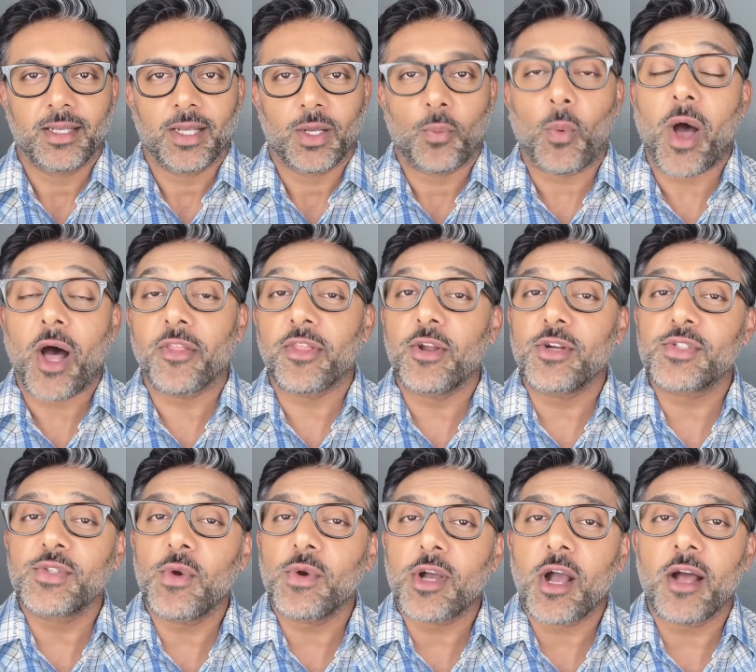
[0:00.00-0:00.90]
While there's
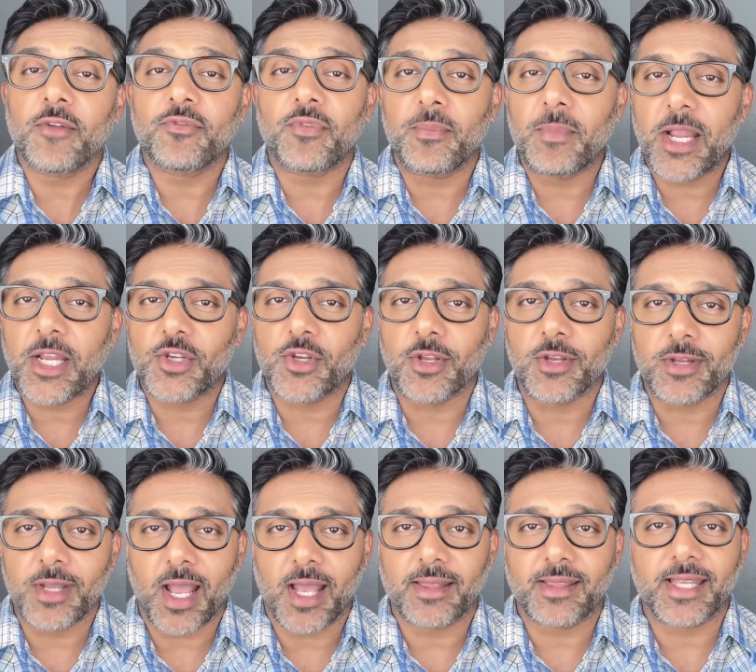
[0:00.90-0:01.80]
no confirmation
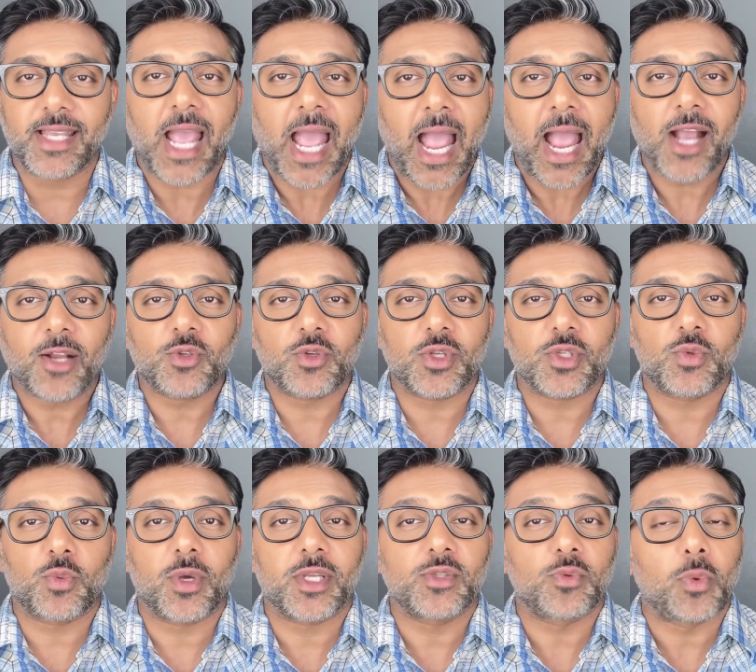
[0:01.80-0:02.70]
yet, the actress
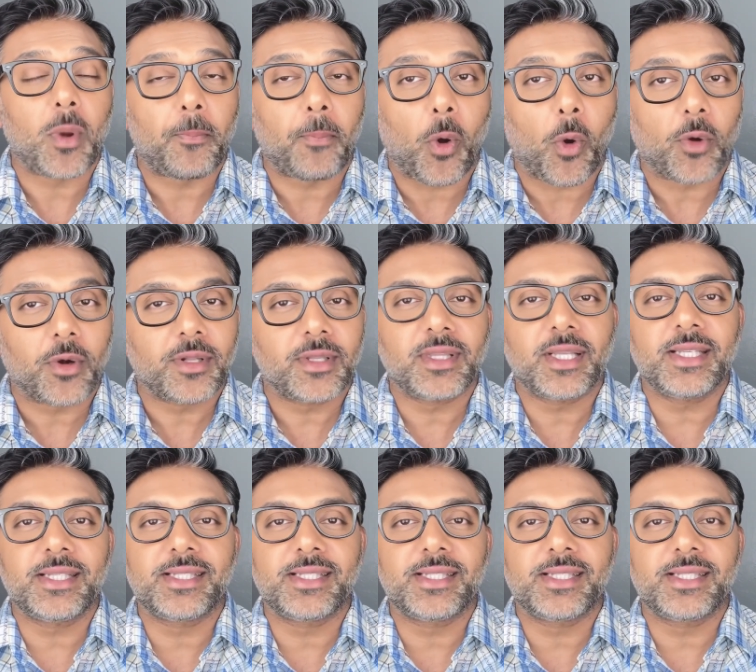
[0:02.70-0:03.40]
was reportedly